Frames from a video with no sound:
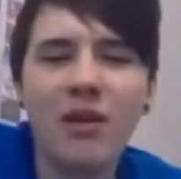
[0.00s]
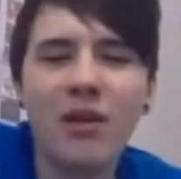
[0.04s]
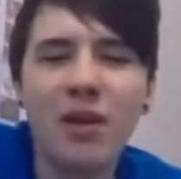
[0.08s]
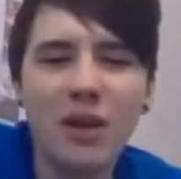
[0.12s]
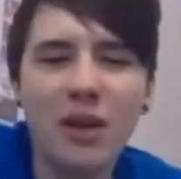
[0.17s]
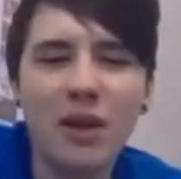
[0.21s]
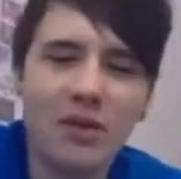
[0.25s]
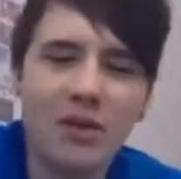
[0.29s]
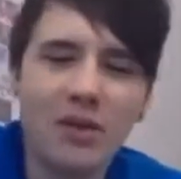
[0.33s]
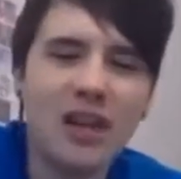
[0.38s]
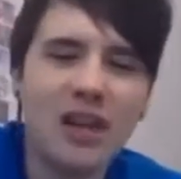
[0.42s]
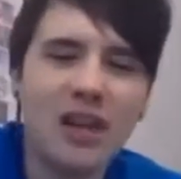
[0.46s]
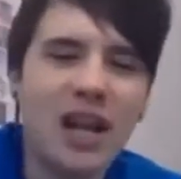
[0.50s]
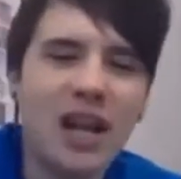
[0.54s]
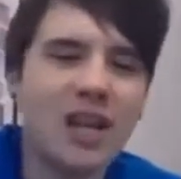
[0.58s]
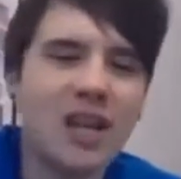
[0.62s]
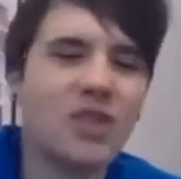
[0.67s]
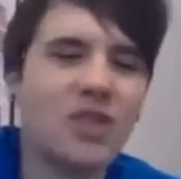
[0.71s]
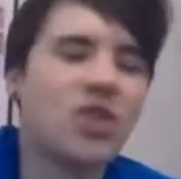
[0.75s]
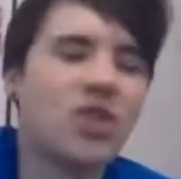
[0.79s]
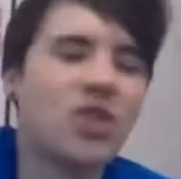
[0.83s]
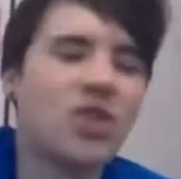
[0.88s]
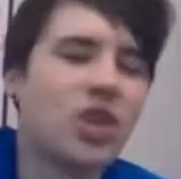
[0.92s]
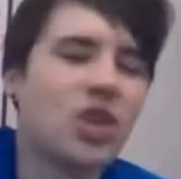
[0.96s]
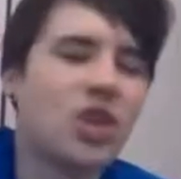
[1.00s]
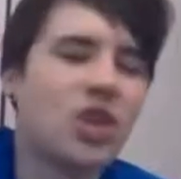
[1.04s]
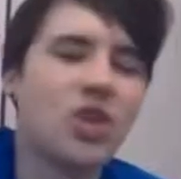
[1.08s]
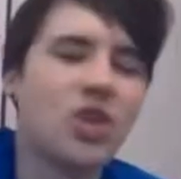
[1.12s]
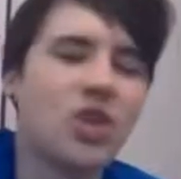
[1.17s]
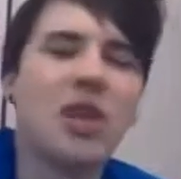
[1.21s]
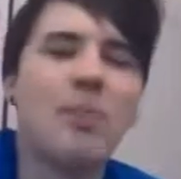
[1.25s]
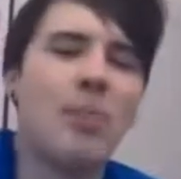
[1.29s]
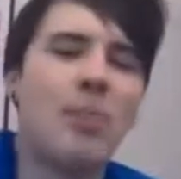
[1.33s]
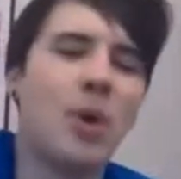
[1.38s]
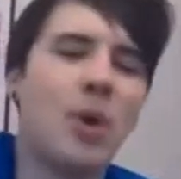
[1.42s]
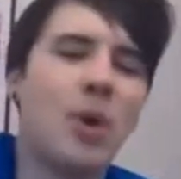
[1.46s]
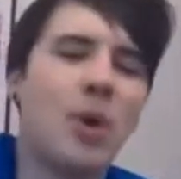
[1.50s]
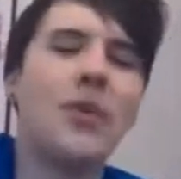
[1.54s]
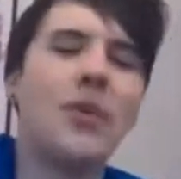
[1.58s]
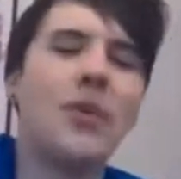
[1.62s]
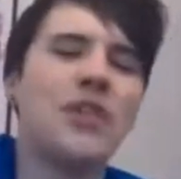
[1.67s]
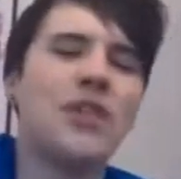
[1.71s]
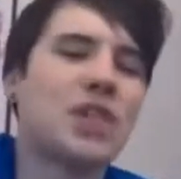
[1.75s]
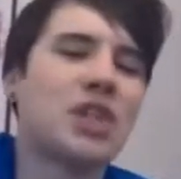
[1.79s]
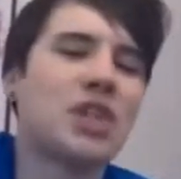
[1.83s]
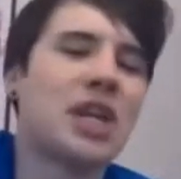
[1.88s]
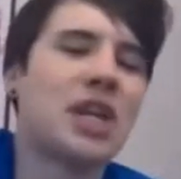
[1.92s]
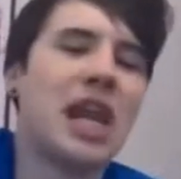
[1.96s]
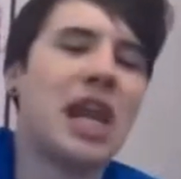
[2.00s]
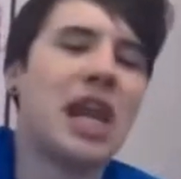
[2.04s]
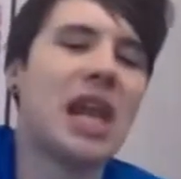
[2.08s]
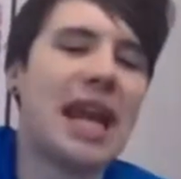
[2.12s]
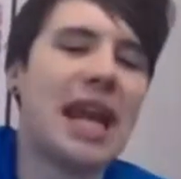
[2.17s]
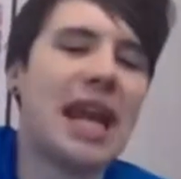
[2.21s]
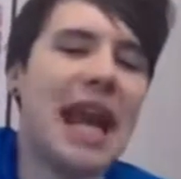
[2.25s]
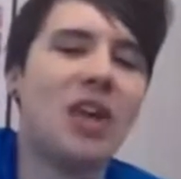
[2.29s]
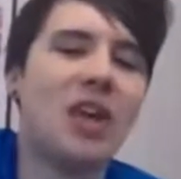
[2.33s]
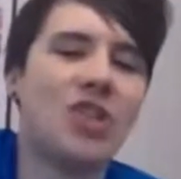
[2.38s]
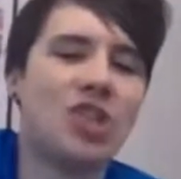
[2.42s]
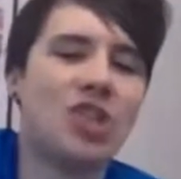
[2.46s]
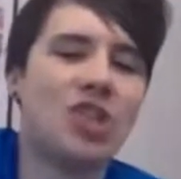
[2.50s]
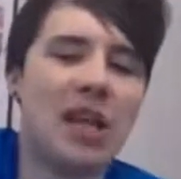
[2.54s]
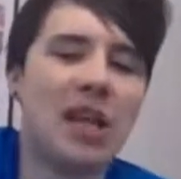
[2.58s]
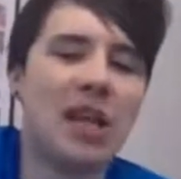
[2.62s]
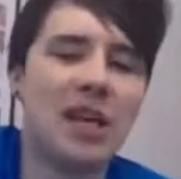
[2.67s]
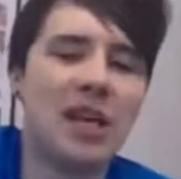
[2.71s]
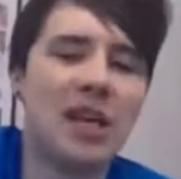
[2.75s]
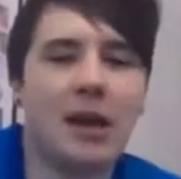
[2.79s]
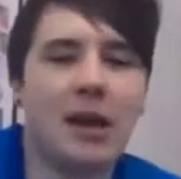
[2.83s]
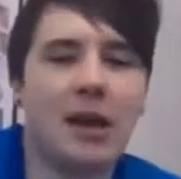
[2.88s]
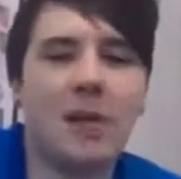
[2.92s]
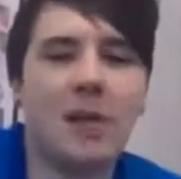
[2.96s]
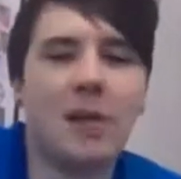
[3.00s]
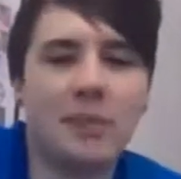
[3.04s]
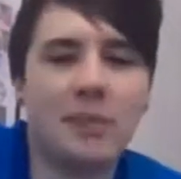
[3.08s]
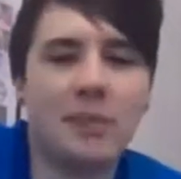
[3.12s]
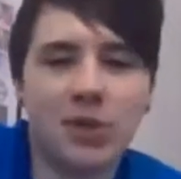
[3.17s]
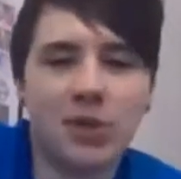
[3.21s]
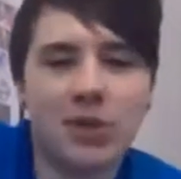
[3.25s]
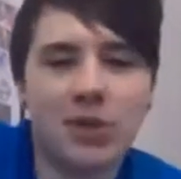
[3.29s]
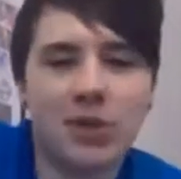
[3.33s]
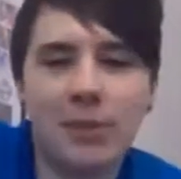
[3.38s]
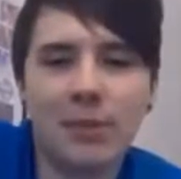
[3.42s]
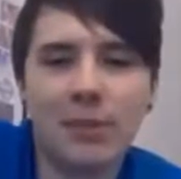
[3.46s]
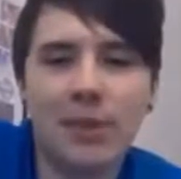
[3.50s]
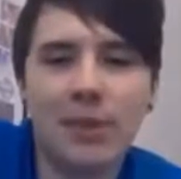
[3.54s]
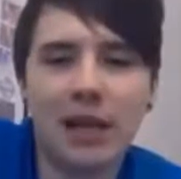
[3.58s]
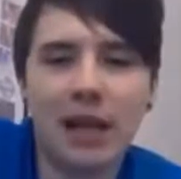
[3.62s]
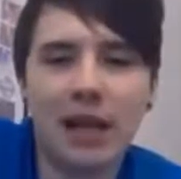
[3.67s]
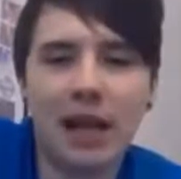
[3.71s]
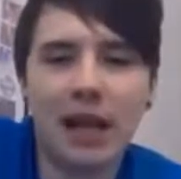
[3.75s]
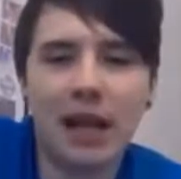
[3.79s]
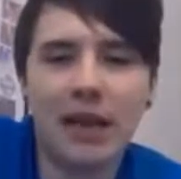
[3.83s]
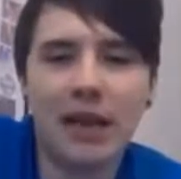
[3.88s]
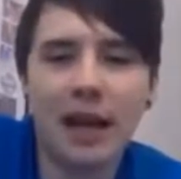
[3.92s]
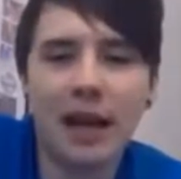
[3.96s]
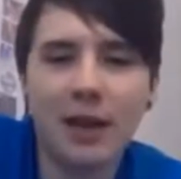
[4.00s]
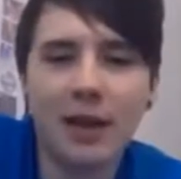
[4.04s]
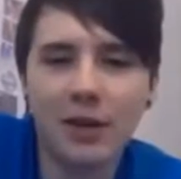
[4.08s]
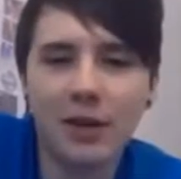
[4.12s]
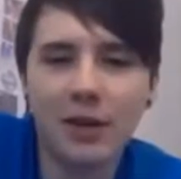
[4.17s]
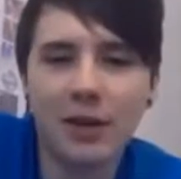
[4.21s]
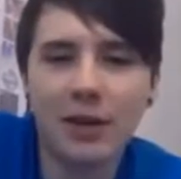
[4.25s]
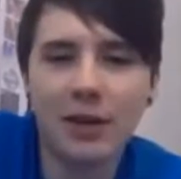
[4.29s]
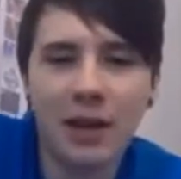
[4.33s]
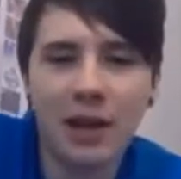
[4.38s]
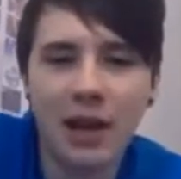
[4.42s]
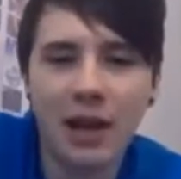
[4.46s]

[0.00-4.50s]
Are you, like, surely both is just gonna, like, agitate your gums or something like that. Who knows?